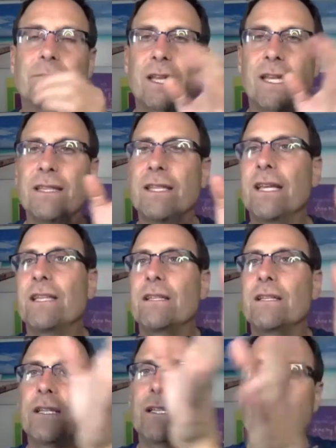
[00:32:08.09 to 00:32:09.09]
in
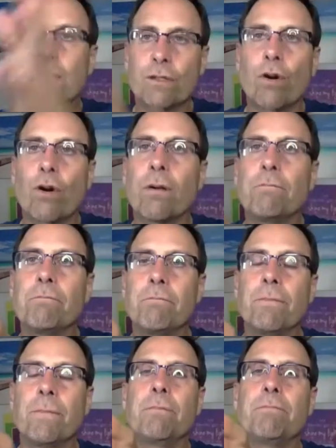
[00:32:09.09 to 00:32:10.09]
a term
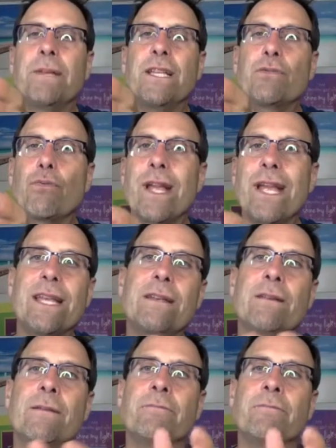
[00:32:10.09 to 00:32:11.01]
between